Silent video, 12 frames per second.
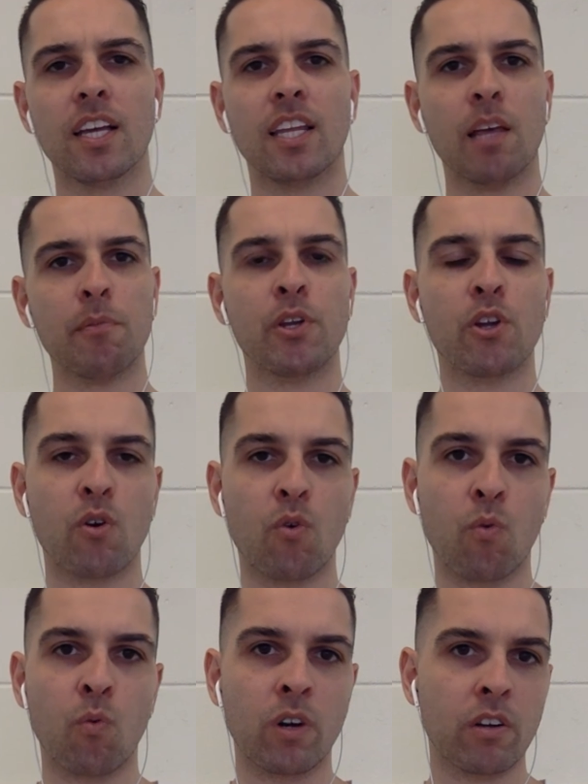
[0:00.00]
Let me know
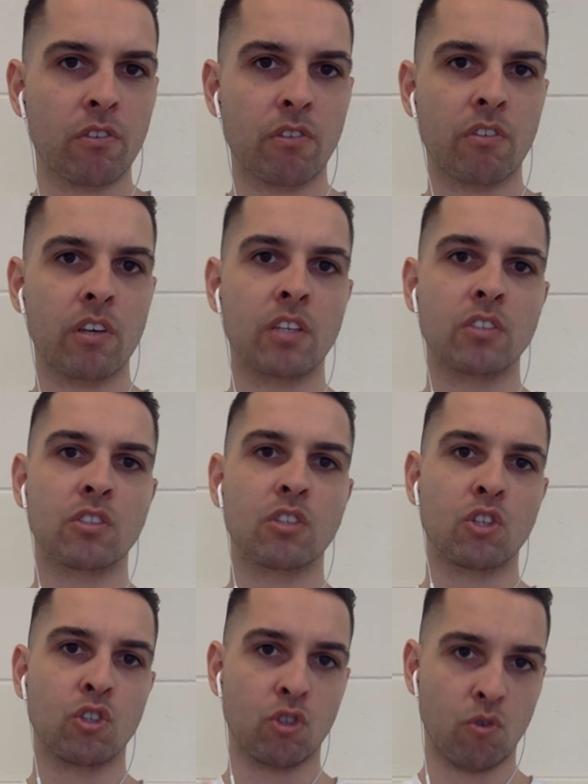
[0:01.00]
what other things
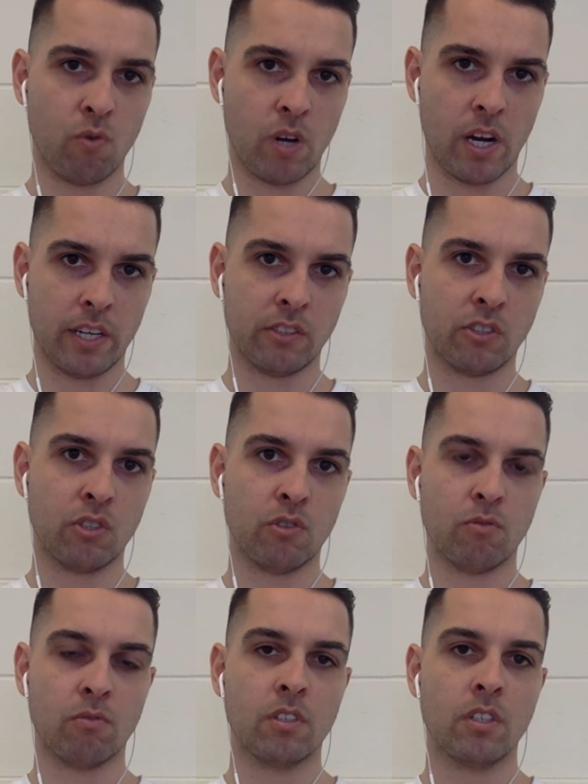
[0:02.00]
you guys
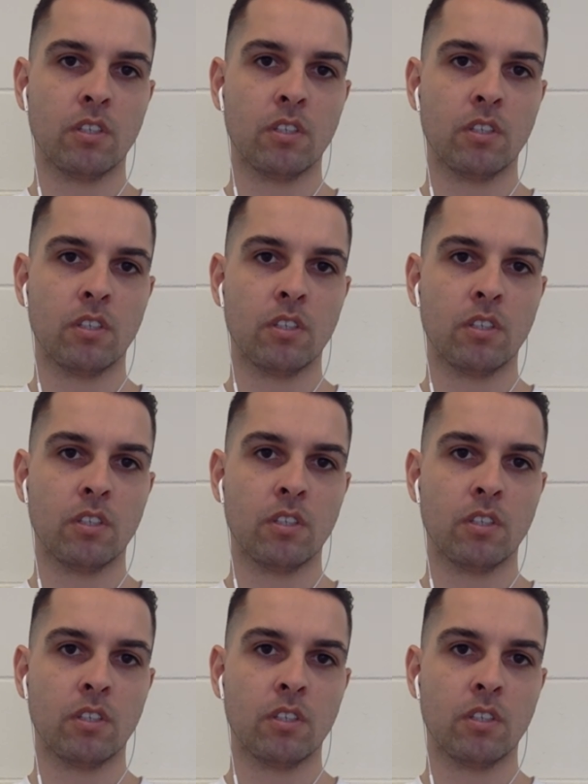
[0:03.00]
do